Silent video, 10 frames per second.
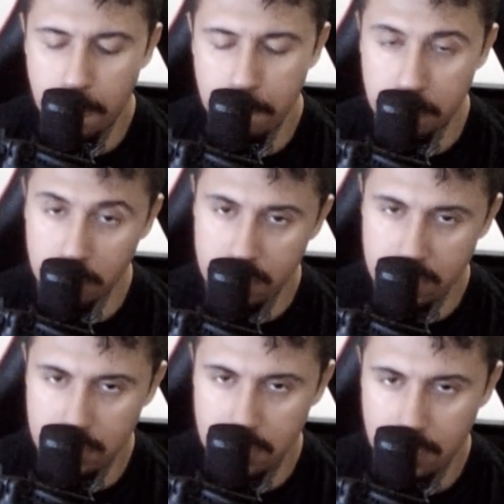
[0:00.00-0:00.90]

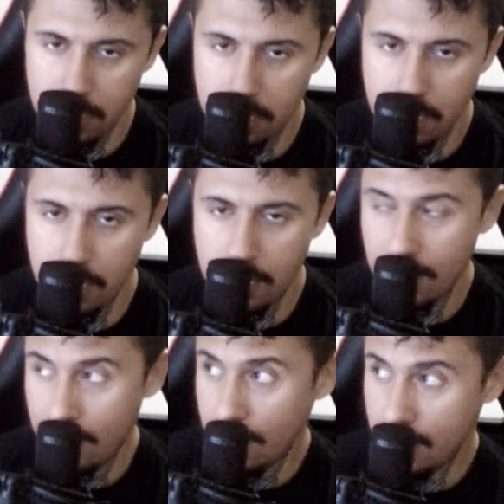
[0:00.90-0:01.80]
books
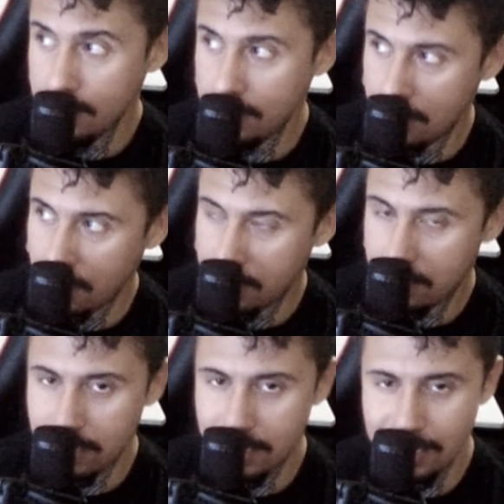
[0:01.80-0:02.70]

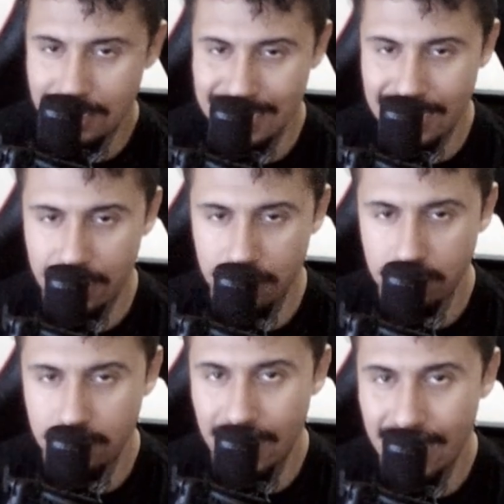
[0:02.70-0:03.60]
dot title
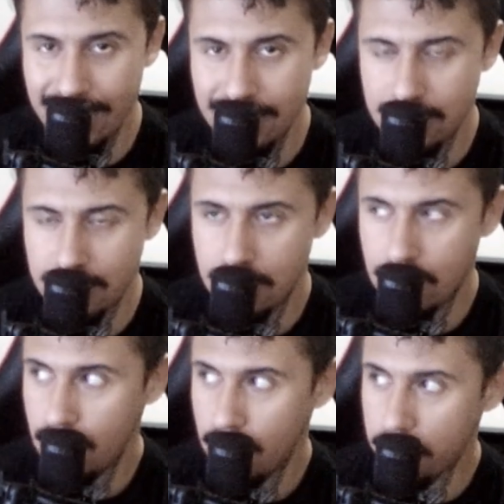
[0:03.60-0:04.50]
as
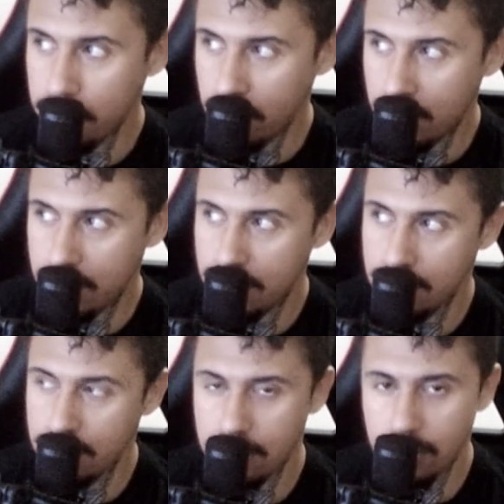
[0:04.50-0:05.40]
book.
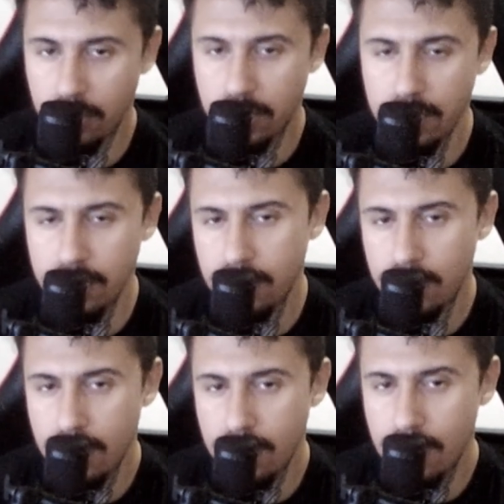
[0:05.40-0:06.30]
Okay,
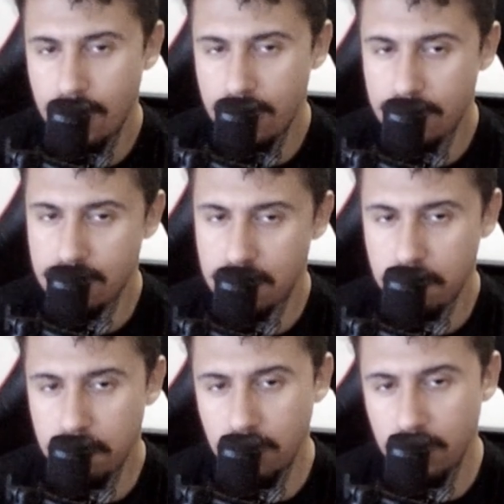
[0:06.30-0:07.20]
this
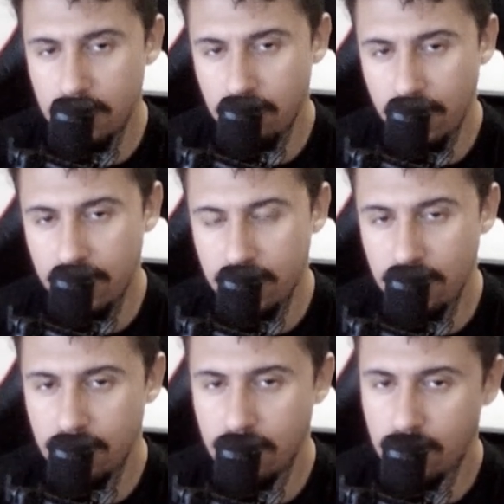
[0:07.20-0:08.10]
book right here
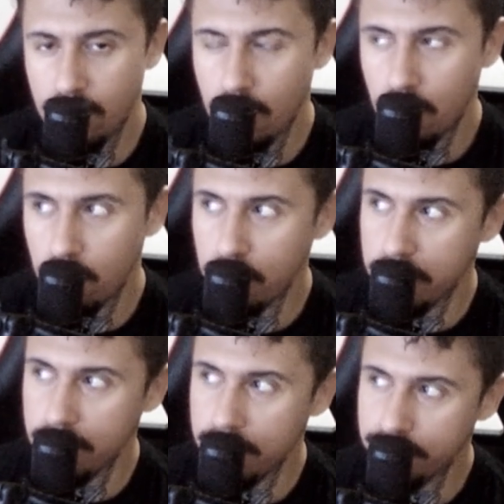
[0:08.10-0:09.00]
will
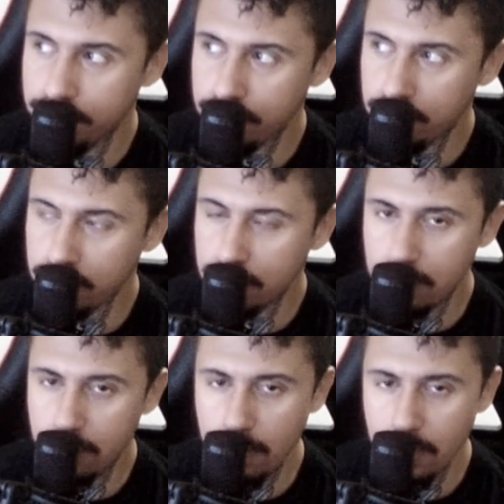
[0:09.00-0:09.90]
be
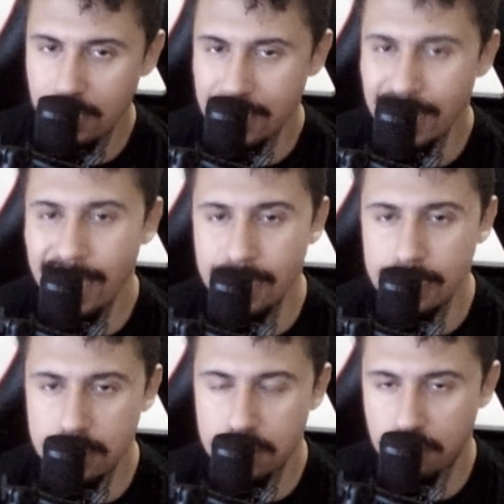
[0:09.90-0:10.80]
the
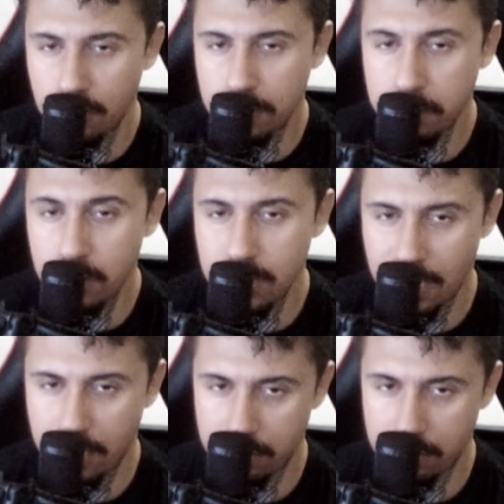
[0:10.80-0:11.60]
alias for the book title,